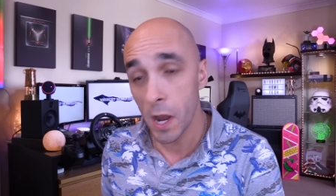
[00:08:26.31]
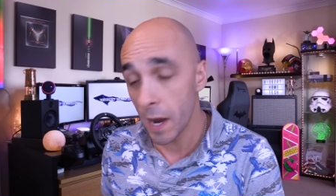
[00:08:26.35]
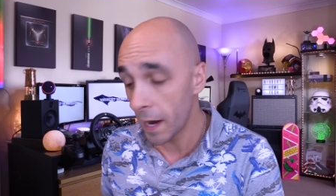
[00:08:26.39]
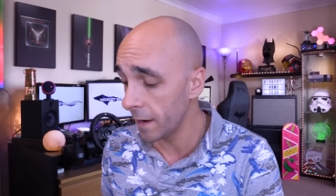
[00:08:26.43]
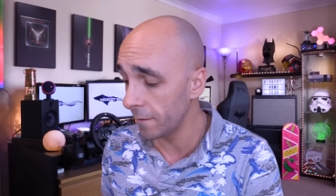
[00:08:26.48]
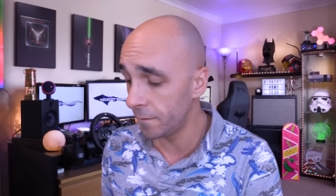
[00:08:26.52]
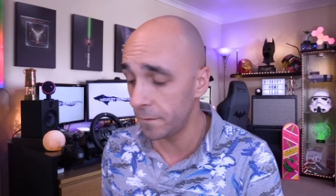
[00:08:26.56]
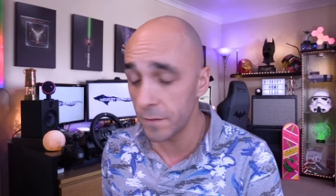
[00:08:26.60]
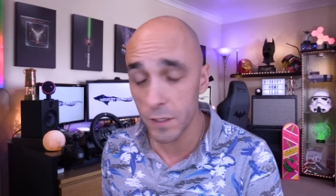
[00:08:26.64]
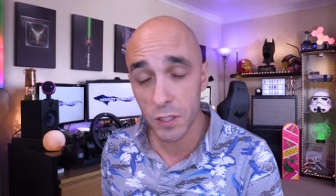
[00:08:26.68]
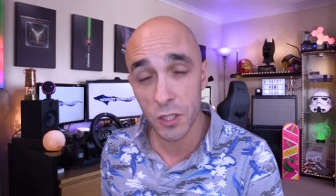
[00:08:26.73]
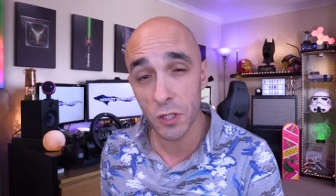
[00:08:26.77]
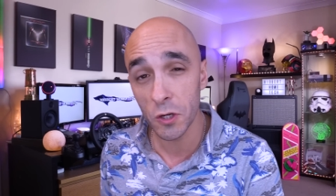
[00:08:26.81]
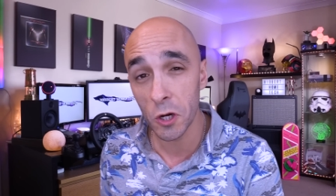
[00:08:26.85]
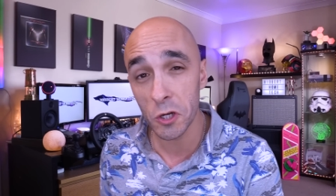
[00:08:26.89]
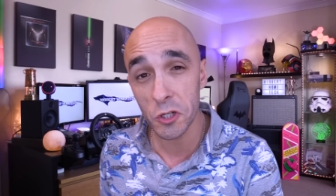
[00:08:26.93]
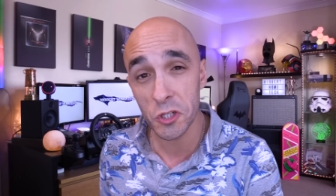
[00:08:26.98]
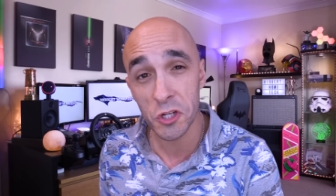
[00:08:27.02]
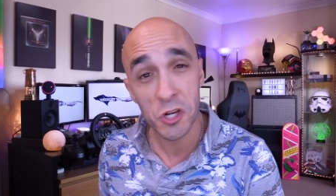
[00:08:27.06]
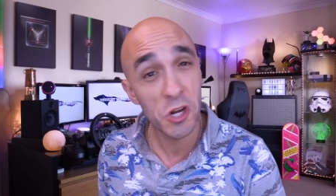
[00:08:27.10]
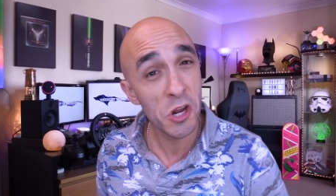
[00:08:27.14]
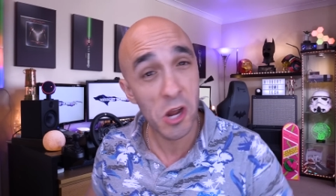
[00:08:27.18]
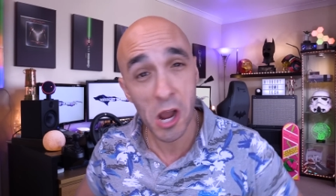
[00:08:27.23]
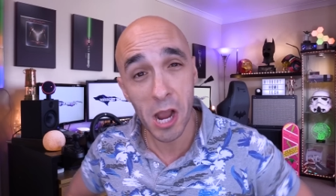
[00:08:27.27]
and if it's
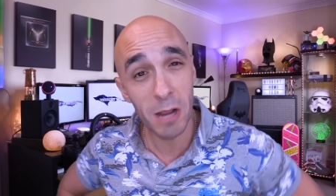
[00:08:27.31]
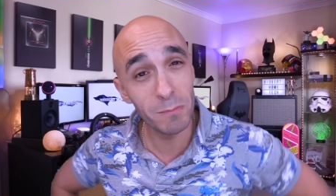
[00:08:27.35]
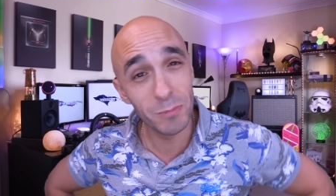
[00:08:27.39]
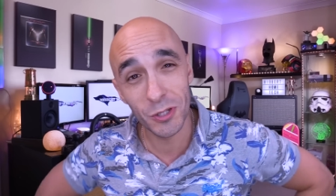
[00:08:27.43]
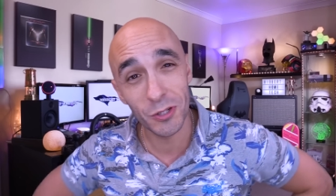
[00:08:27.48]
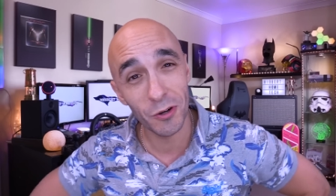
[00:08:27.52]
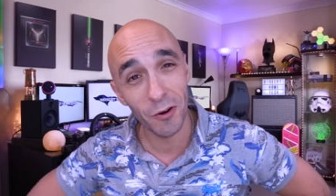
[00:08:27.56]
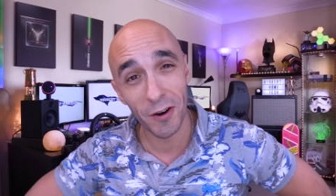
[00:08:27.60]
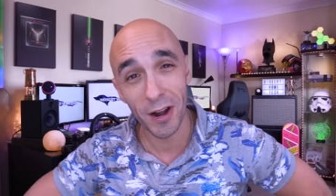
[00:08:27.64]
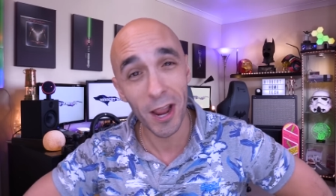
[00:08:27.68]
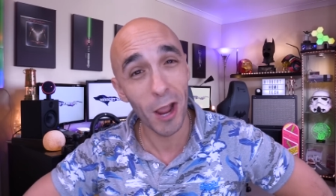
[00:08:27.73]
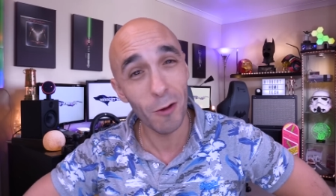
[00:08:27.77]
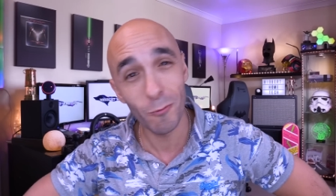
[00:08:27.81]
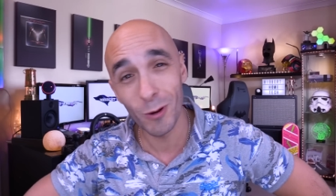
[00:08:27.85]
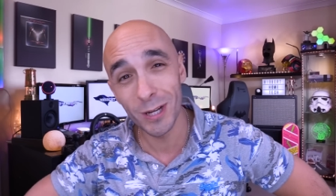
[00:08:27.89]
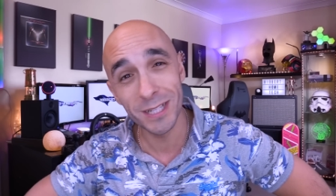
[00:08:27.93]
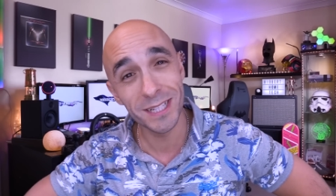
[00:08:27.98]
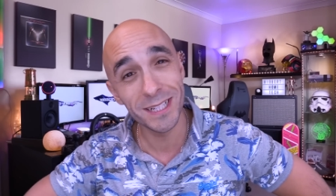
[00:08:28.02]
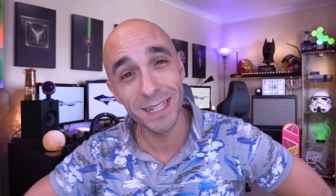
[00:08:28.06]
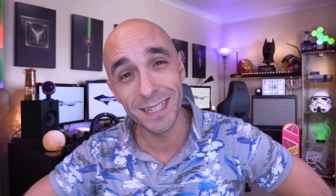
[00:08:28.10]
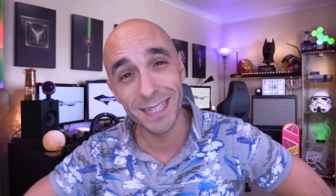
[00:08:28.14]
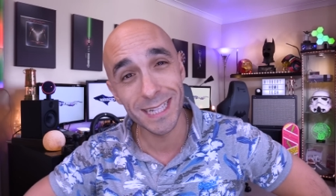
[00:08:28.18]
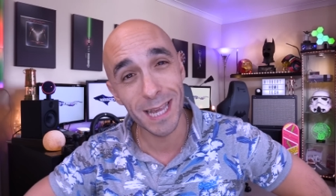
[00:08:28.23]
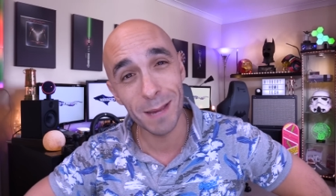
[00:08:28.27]
not, I'm sorry I
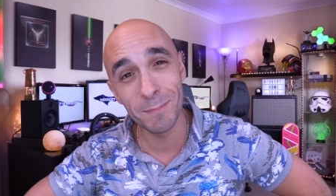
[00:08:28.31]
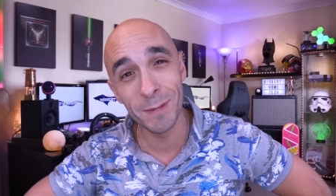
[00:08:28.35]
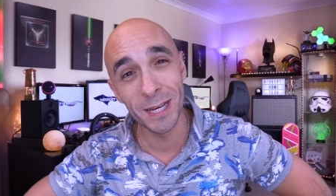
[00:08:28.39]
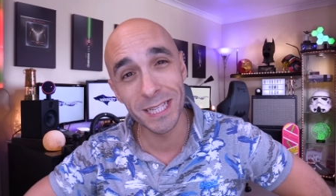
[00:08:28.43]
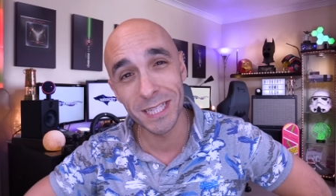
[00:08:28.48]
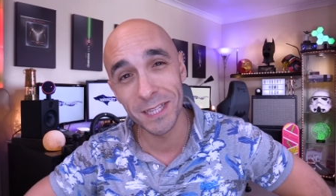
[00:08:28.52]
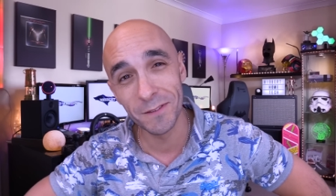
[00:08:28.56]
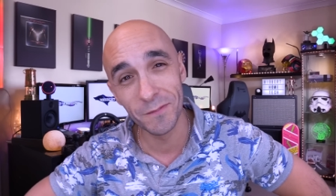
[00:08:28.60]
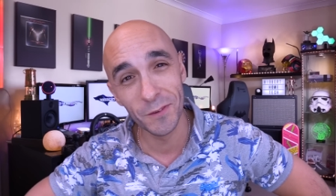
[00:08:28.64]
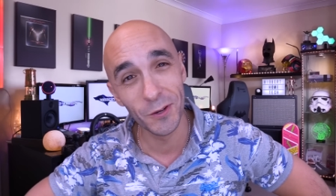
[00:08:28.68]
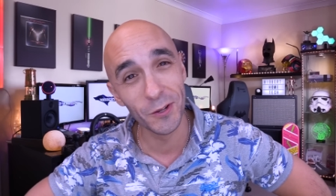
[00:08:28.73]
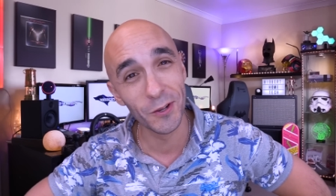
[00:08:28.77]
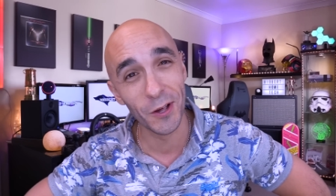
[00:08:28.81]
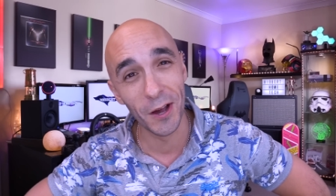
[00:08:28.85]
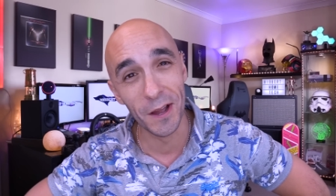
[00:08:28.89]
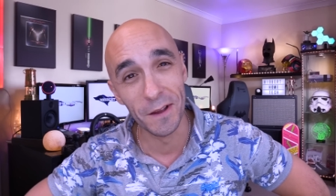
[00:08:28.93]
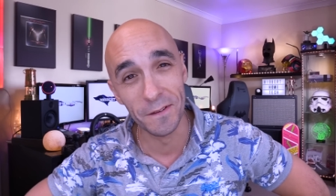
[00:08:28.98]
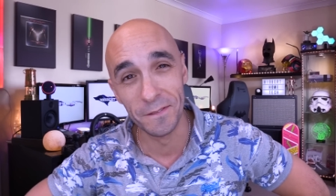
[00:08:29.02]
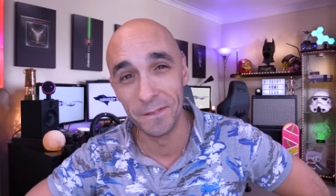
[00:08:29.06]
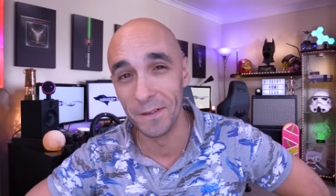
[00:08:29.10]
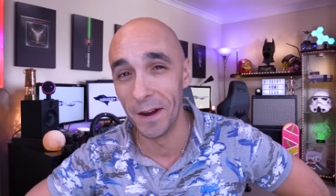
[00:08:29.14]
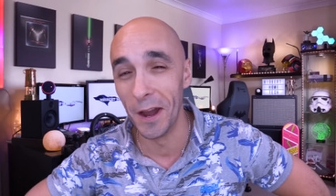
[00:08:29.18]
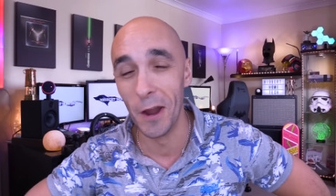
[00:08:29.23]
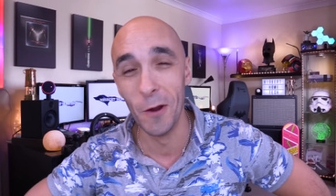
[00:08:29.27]
wasted 10 minutes of your
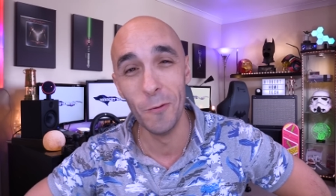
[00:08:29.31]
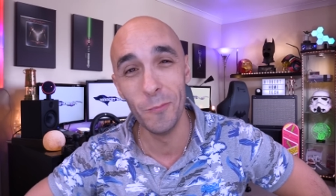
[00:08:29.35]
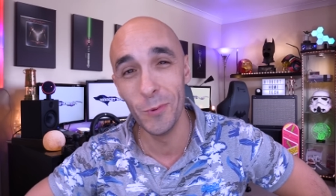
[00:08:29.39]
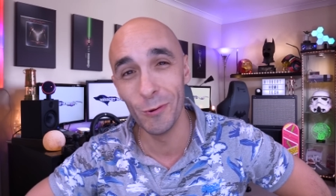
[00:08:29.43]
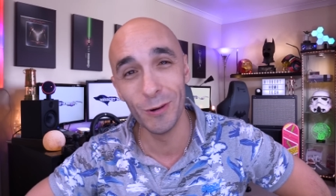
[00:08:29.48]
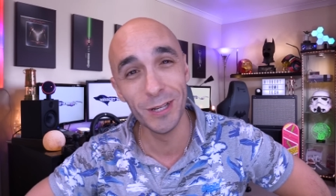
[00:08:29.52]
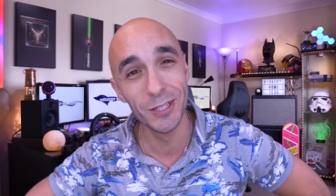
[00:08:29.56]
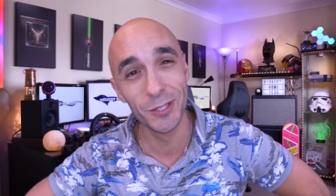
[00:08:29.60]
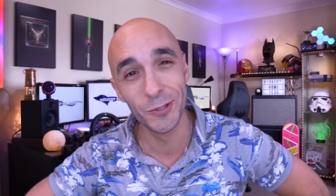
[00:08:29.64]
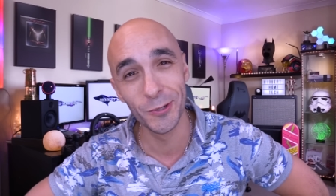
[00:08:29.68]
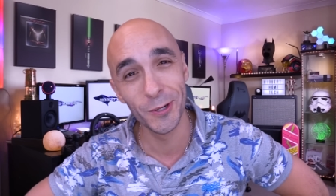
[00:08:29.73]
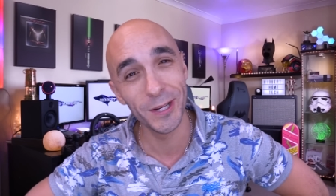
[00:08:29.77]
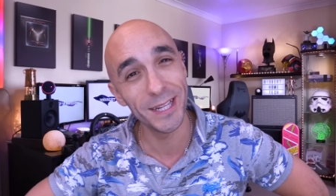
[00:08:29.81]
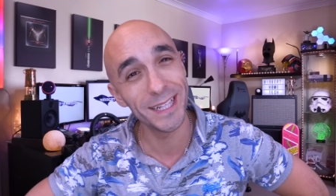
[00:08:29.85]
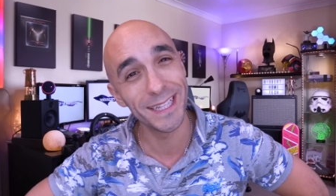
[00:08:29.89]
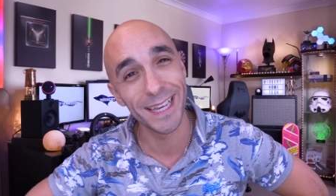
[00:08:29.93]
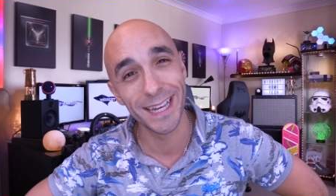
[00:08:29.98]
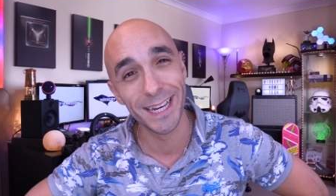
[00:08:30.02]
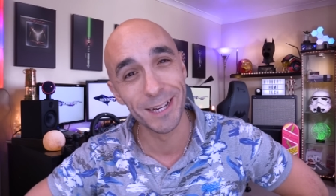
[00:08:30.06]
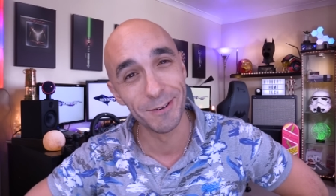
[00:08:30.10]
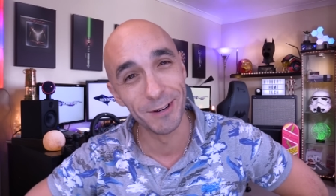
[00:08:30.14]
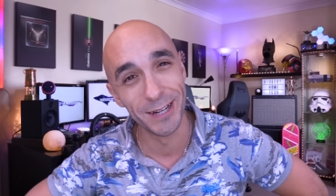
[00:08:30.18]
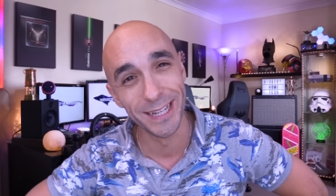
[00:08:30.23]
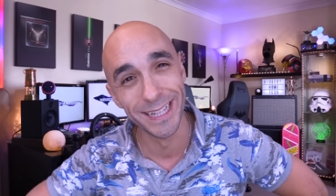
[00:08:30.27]
life. I hope you enjoyed it
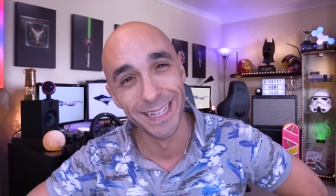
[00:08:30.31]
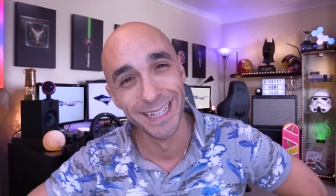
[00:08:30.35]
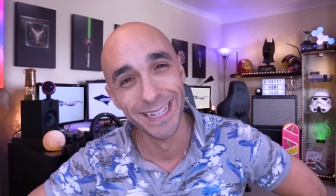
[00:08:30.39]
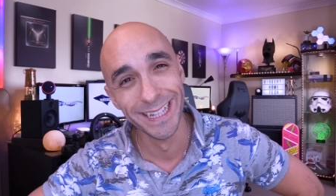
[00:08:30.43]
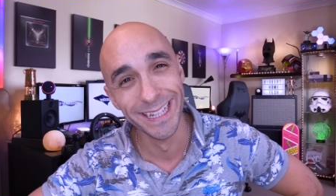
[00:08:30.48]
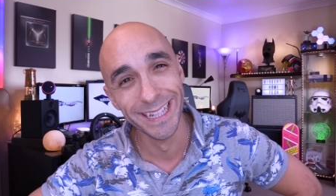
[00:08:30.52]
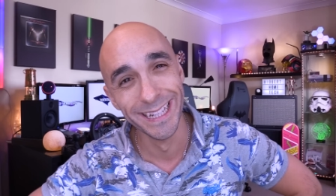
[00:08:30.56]
anyway.